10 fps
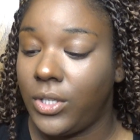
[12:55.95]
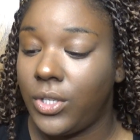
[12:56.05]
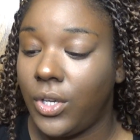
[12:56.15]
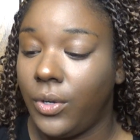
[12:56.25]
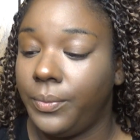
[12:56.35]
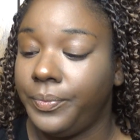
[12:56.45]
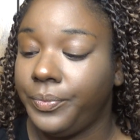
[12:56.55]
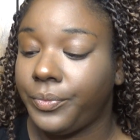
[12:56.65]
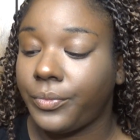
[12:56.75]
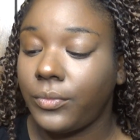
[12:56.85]
So
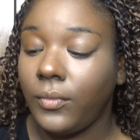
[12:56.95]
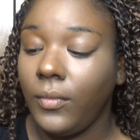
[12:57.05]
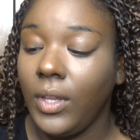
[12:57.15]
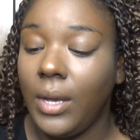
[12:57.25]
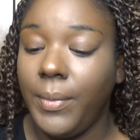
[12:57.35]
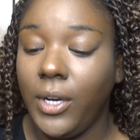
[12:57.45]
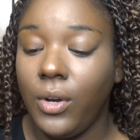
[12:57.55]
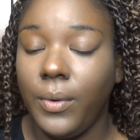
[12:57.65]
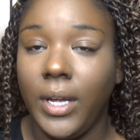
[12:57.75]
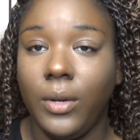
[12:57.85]
I'm gonna
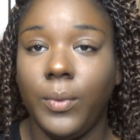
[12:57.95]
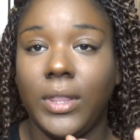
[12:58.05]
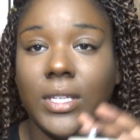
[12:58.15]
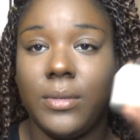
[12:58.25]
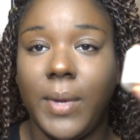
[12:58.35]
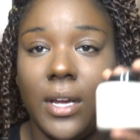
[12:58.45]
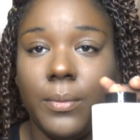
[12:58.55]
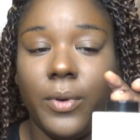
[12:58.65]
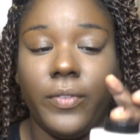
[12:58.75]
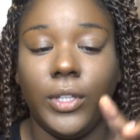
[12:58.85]
go in with this
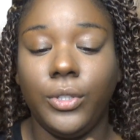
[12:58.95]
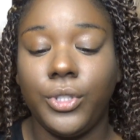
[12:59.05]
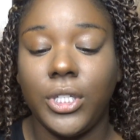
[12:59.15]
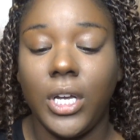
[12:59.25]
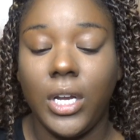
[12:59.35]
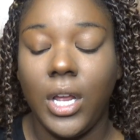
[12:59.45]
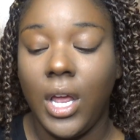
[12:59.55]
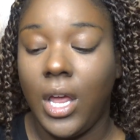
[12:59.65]
Makeup Revolution